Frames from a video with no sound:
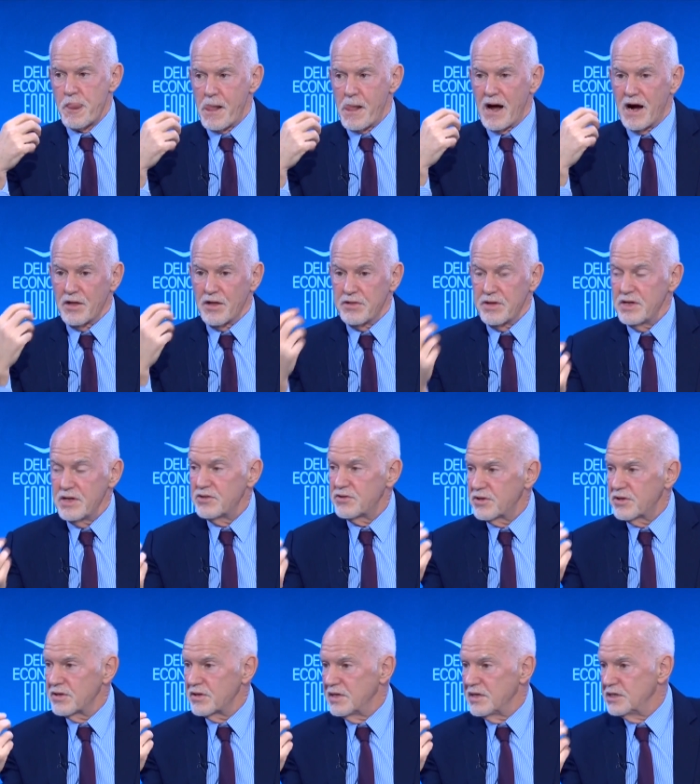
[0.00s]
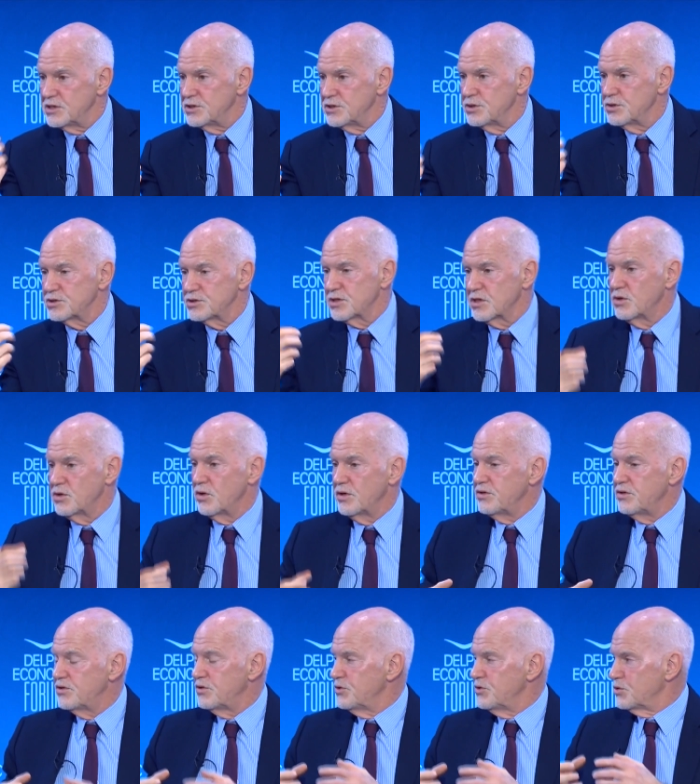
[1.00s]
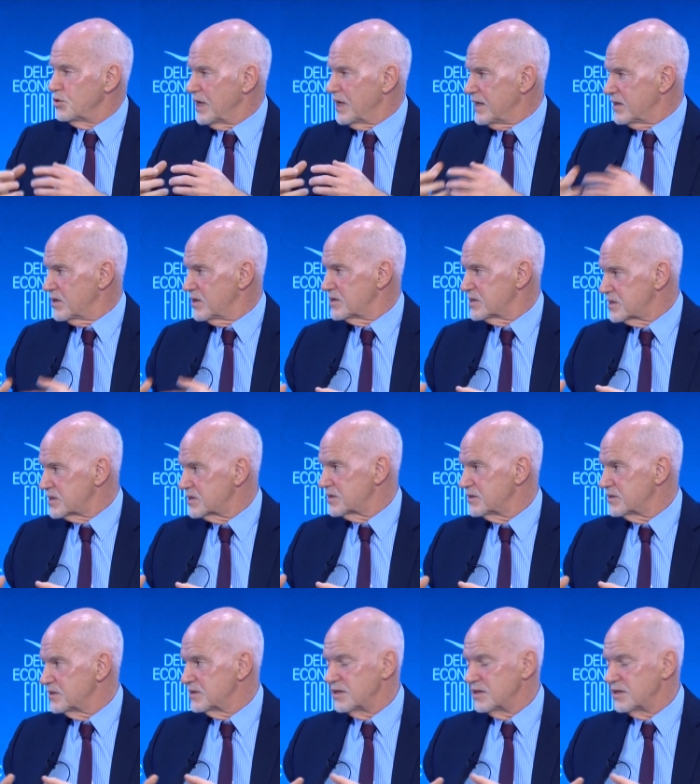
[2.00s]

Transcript: Are these issues going to unite us,